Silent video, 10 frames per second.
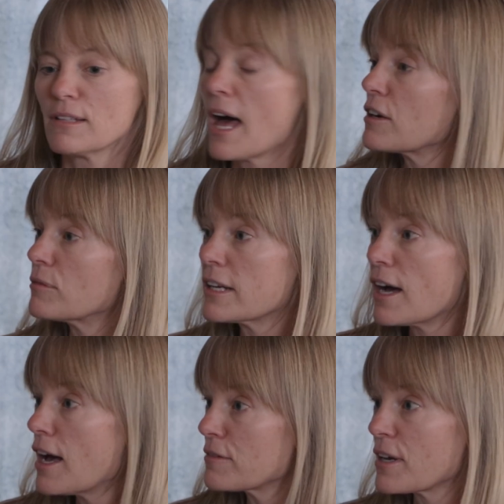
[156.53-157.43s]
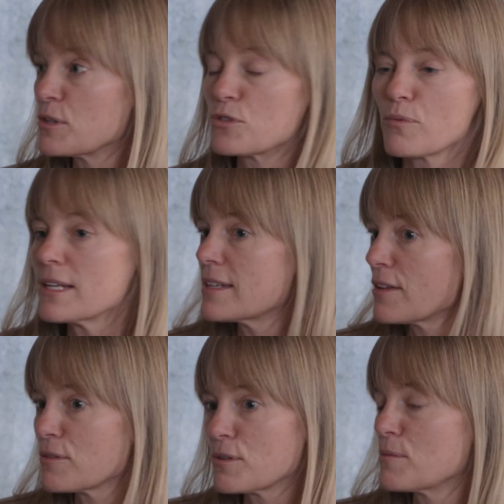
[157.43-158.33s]
lot of runoff goes right
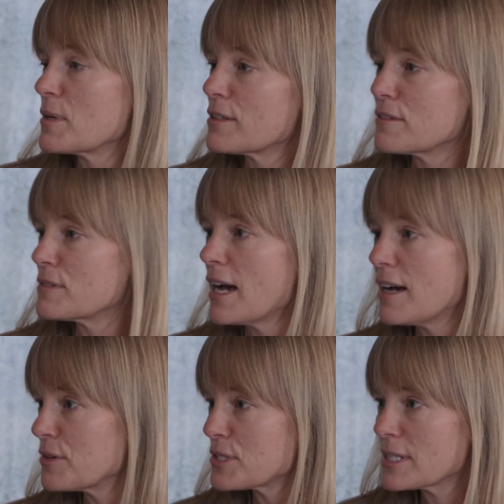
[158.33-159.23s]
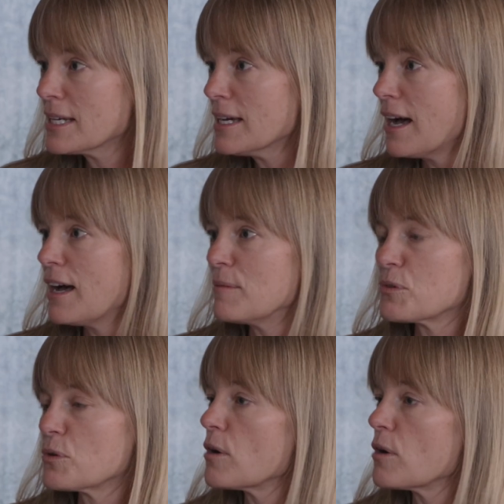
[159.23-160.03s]
down through the middle of Taos, through